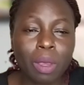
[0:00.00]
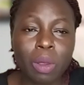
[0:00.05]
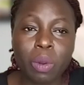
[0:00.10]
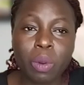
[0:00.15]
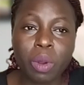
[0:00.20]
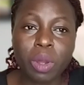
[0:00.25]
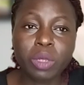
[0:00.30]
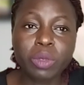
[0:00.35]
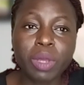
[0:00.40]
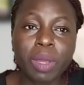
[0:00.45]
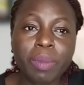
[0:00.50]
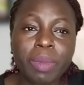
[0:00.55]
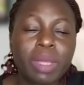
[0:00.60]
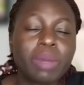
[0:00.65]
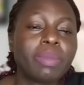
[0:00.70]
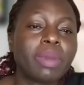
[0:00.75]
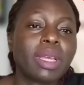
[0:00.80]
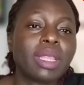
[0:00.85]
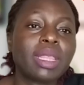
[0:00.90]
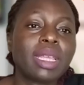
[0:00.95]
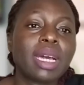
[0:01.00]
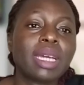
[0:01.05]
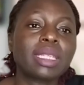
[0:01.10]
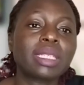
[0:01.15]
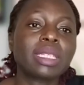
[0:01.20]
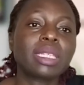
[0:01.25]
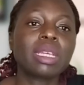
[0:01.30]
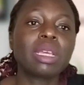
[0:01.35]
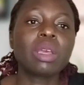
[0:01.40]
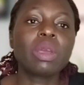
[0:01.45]
What do I mean by
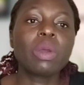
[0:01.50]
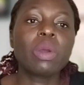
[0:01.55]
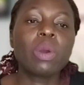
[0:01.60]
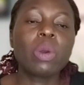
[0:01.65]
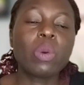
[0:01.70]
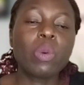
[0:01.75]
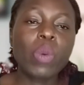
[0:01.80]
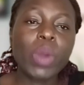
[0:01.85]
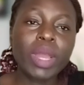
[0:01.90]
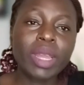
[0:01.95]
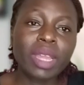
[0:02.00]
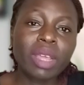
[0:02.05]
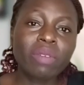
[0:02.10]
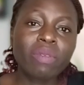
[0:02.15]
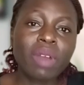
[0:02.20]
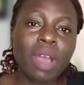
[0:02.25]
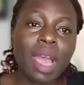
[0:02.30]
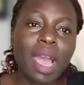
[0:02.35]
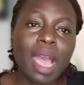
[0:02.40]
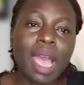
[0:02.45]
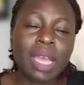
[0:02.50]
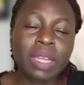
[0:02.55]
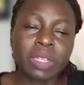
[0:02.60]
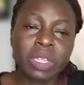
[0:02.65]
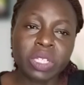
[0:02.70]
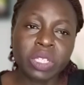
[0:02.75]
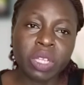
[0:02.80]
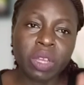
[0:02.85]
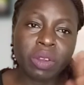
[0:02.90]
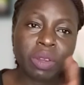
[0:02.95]
that? Whenever a
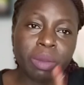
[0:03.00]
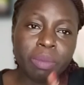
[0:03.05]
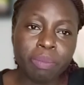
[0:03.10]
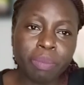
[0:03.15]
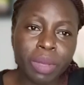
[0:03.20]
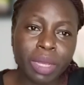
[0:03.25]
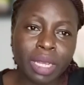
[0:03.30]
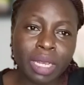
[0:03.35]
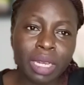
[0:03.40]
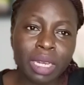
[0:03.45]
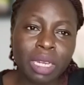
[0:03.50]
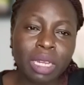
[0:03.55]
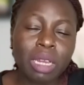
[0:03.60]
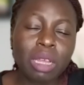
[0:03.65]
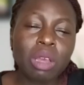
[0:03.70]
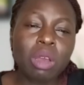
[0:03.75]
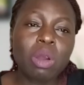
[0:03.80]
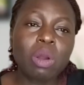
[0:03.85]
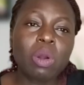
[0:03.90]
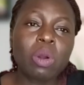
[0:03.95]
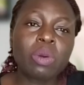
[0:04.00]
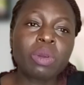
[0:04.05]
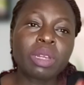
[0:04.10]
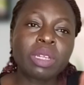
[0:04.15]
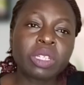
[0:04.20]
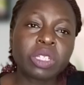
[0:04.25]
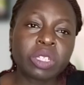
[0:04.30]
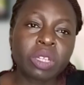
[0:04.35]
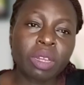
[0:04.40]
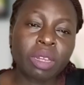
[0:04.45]
treasury bill or a
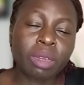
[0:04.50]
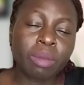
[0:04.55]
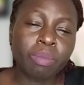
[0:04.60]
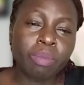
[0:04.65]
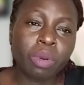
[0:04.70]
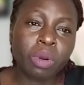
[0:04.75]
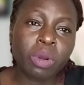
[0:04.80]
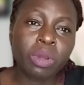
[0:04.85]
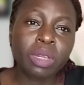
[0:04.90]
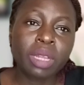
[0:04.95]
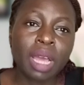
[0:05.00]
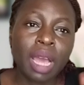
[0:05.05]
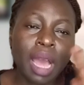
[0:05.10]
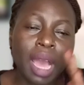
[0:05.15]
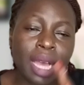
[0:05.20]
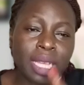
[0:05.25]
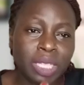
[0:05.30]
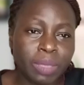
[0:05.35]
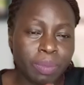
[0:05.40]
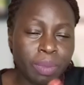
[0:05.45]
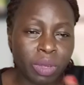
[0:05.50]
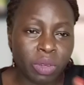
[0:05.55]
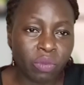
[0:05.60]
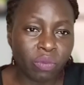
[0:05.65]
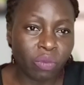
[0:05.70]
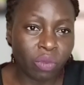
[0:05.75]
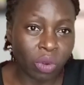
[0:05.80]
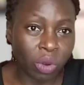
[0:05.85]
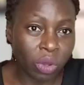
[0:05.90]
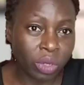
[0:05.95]
treasury bond has been
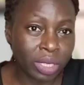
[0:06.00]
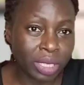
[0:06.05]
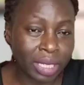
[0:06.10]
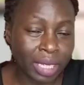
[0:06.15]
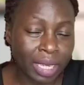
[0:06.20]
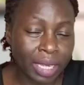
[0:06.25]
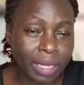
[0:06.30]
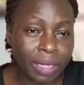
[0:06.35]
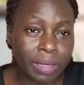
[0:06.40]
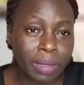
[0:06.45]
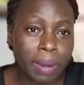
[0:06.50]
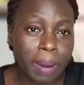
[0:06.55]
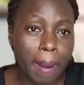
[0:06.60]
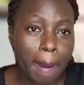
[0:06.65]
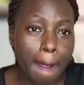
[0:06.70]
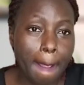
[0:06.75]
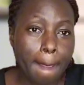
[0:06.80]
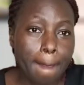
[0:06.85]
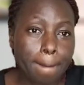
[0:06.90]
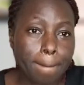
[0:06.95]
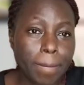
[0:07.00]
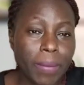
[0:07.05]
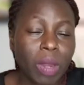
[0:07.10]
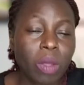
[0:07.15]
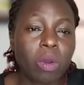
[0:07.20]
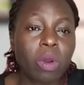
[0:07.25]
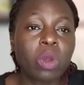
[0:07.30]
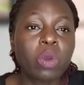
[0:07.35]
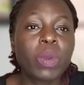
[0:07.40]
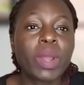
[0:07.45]
floated,
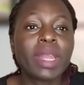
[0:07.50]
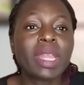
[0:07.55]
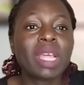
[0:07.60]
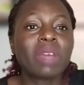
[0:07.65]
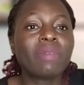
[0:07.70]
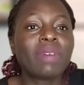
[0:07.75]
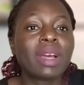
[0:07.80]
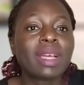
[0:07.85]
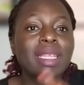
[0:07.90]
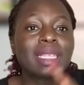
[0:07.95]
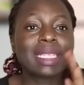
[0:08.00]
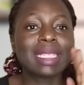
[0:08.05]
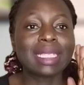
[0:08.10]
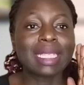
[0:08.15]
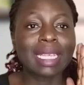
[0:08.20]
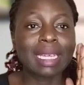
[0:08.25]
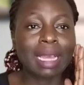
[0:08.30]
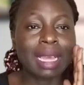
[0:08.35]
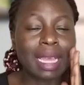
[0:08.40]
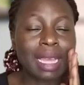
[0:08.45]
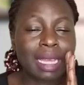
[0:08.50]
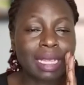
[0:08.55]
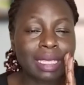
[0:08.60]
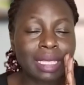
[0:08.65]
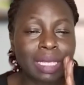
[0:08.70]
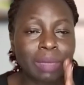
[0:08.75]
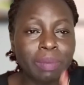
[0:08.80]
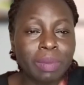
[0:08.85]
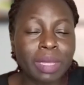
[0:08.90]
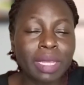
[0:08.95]
or whenever the
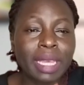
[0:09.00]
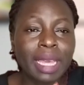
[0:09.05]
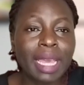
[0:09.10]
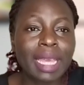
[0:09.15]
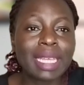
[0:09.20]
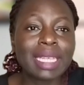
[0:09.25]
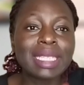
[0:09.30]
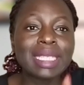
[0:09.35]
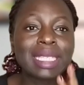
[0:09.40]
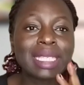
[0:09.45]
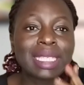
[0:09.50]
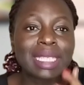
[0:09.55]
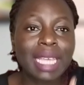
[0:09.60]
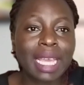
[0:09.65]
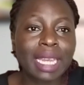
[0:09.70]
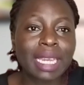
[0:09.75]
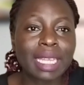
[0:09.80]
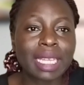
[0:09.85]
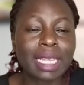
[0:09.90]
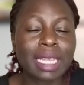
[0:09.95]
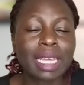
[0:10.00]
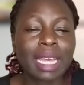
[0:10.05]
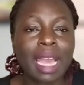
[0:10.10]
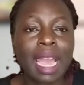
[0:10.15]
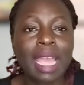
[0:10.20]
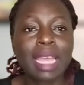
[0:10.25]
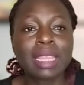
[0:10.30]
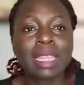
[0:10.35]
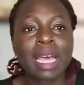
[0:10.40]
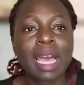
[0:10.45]
CBK is selling
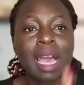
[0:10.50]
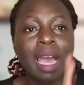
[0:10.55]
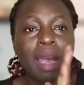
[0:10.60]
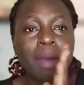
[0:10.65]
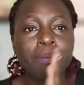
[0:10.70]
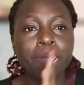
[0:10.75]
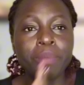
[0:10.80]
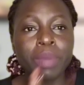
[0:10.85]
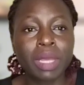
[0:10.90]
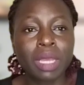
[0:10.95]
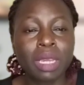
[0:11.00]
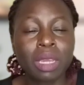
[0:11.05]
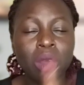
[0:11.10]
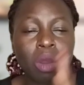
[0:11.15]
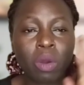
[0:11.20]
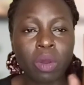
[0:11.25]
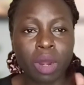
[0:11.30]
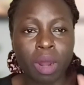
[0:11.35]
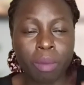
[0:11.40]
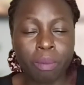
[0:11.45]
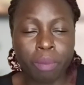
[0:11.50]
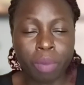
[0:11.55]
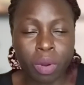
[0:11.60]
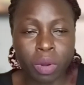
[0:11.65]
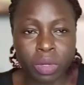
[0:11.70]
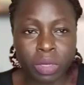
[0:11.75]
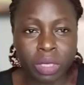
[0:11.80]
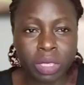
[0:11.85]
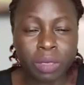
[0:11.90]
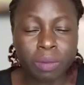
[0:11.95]
either a bill or a
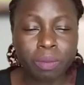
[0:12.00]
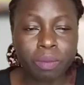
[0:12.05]
bond,